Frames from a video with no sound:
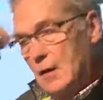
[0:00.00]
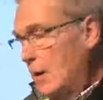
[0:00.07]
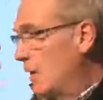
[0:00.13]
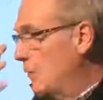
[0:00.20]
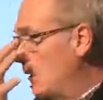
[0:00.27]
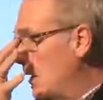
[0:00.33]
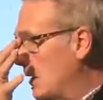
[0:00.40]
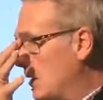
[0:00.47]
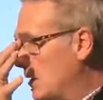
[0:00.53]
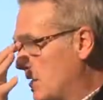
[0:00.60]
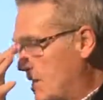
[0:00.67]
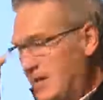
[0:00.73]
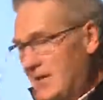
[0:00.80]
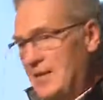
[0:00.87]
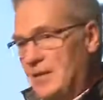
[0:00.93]
and making
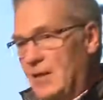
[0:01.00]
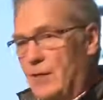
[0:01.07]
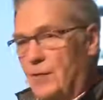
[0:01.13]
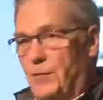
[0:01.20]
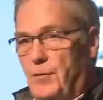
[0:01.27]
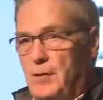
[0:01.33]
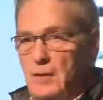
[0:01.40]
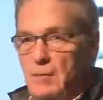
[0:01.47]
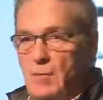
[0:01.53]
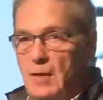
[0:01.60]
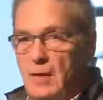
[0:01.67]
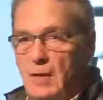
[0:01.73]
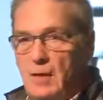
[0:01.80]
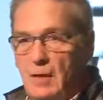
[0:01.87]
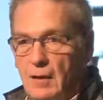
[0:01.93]
cities healthy and
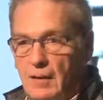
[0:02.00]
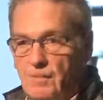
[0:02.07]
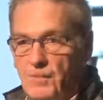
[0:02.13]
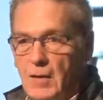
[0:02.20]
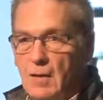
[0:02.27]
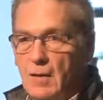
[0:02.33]
making uh,